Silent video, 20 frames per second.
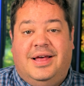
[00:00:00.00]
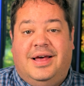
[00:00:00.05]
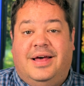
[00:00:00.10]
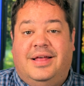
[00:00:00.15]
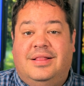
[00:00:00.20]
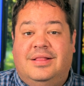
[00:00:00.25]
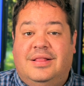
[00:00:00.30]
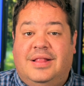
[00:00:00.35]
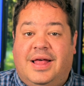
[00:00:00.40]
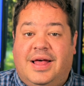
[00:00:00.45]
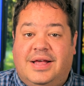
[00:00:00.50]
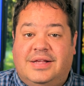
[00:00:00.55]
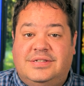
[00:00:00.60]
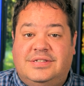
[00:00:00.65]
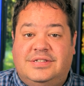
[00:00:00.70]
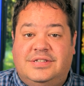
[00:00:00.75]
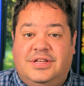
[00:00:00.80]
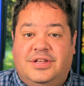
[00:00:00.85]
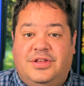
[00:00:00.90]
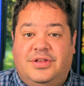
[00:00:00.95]

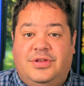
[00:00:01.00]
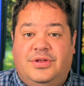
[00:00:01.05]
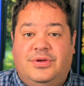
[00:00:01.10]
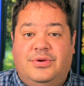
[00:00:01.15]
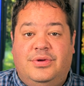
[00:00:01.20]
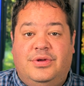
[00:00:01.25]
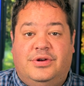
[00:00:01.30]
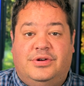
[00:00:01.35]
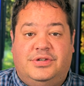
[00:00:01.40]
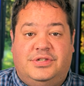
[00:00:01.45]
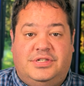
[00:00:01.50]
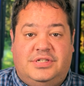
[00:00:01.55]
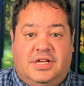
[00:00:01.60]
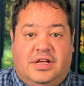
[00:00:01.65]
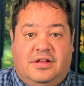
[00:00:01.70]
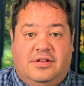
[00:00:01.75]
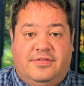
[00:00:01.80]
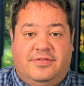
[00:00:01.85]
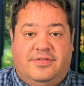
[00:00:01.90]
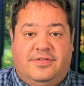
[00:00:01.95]
Unless you
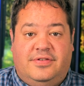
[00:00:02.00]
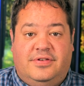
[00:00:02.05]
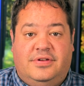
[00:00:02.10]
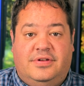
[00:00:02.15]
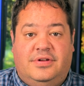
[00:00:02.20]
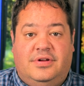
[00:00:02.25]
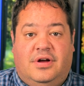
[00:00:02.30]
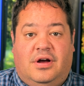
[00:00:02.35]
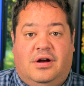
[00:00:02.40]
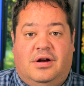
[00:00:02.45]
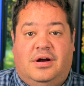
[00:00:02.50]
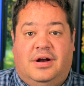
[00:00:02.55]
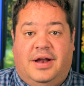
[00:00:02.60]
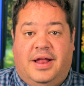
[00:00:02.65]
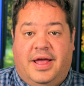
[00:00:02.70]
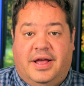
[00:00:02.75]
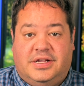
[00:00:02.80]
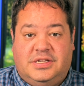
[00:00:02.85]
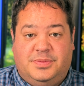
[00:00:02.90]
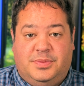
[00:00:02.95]
yourself are an
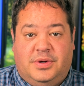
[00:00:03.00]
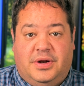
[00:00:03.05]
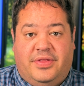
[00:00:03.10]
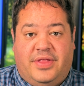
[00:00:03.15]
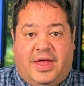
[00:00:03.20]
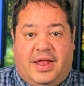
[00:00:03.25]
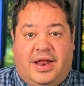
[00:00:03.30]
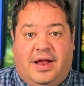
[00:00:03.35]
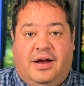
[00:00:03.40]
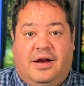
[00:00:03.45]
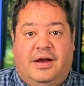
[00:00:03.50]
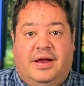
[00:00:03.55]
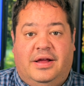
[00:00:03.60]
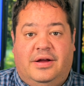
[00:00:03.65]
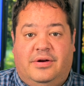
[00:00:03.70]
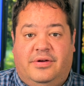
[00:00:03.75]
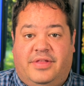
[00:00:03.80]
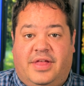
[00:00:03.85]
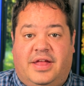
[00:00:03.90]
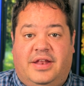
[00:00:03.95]
expert in that
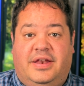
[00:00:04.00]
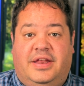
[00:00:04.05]
area or that